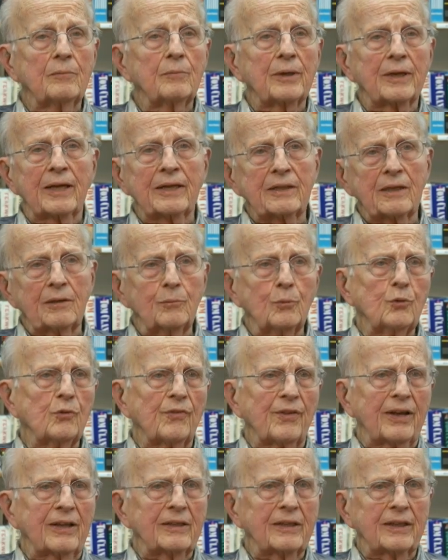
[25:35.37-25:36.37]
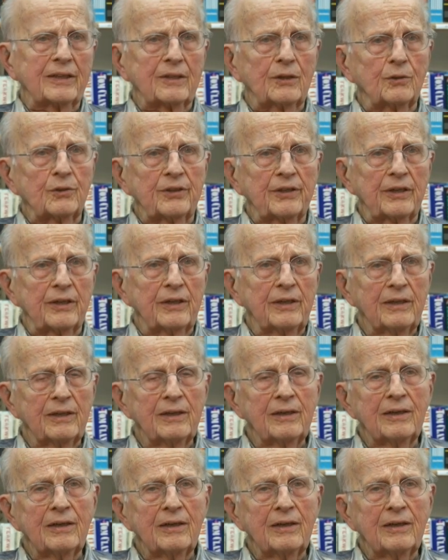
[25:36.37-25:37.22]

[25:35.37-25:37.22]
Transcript: but I can move that leg okay.